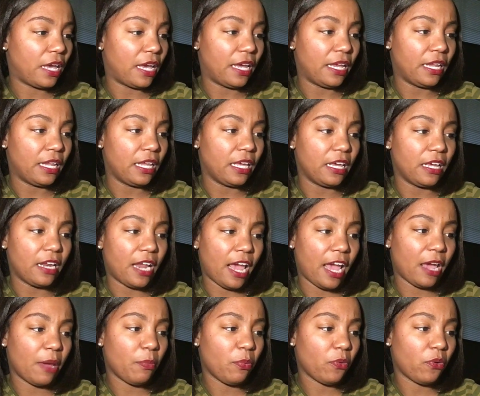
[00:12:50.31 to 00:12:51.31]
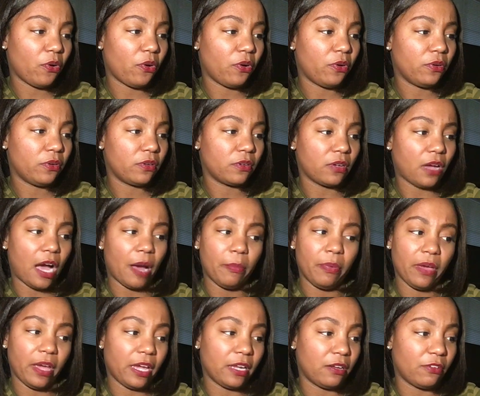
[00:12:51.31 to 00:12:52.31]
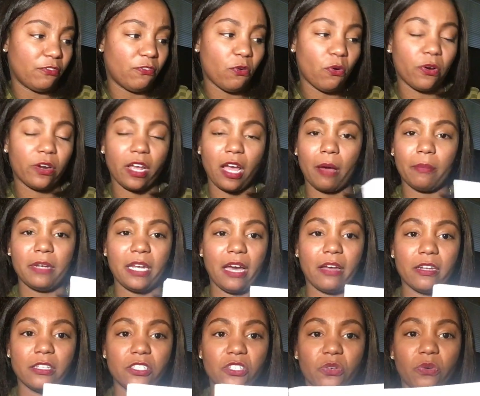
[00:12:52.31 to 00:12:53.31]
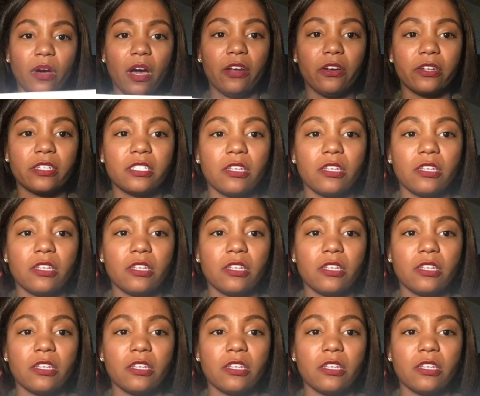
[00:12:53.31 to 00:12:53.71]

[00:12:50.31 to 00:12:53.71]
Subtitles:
And then April, I paid the $40, I'm down to $200.